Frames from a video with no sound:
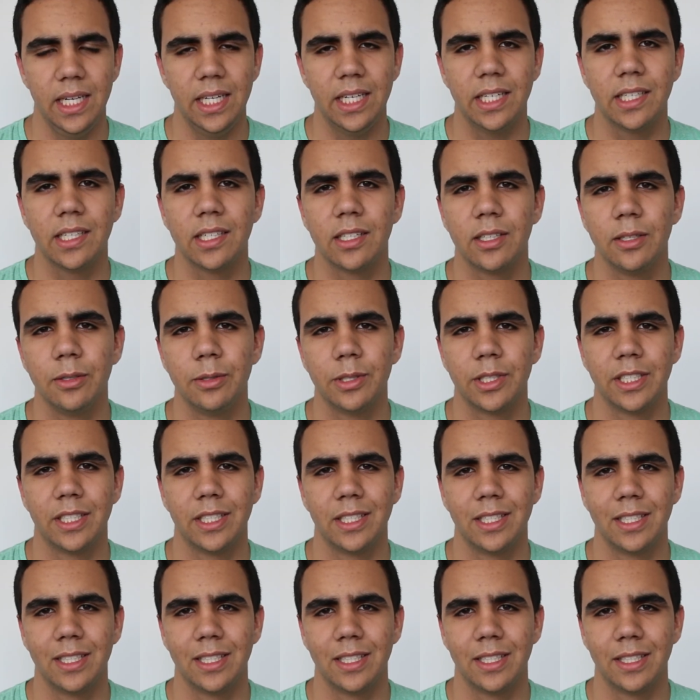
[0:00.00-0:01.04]
In
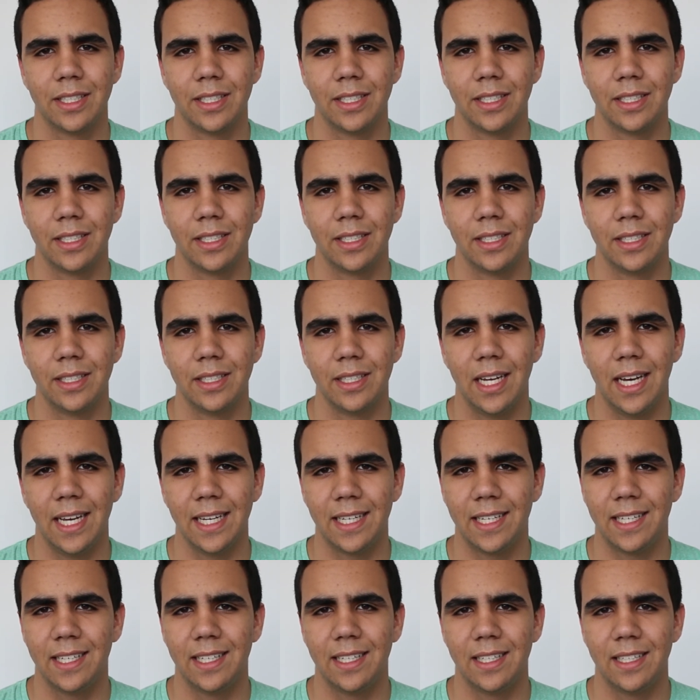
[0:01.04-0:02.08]
conclusion,
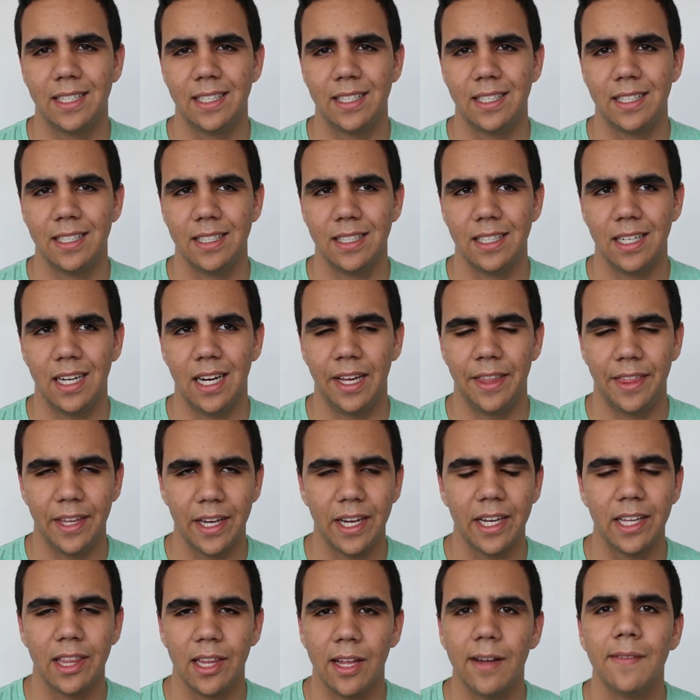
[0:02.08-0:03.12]
I
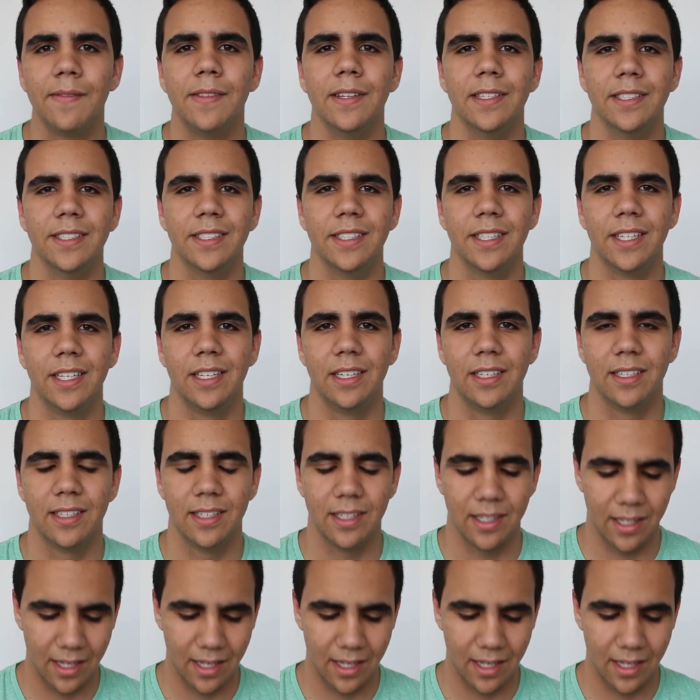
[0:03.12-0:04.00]
think I love this city.